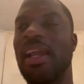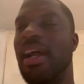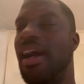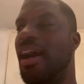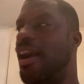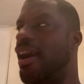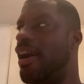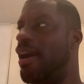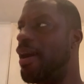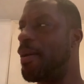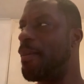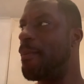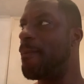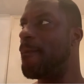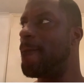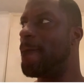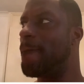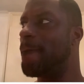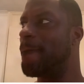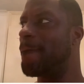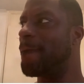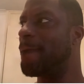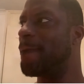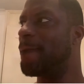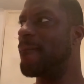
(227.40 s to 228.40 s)
And
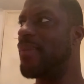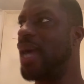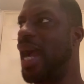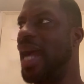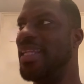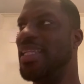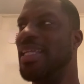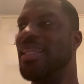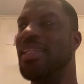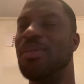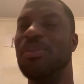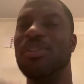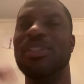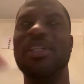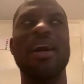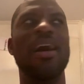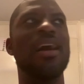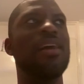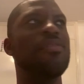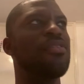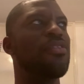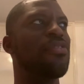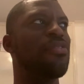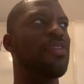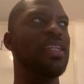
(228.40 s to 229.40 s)
then there was
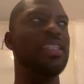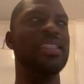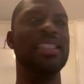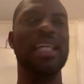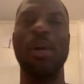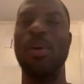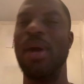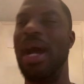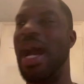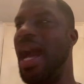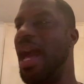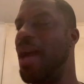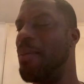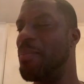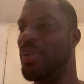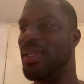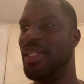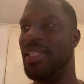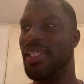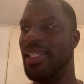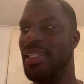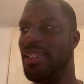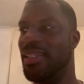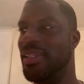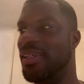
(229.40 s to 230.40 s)
other things that were
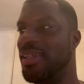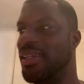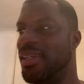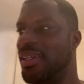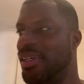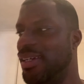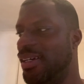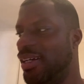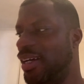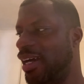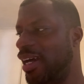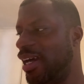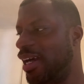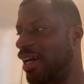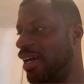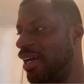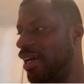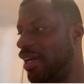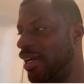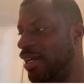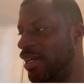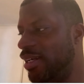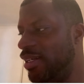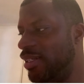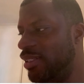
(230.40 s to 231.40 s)
happening
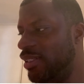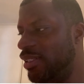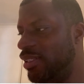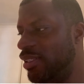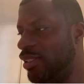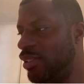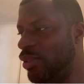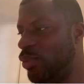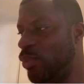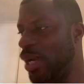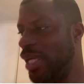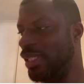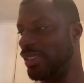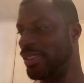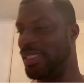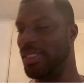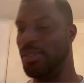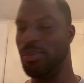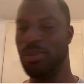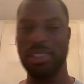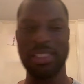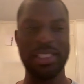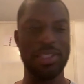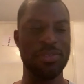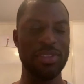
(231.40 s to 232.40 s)
where there
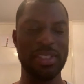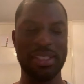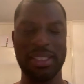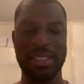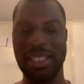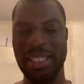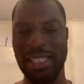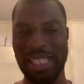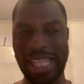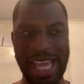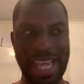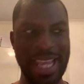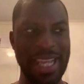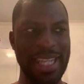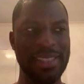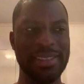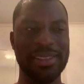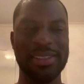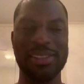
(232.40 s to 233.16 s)
were different delays.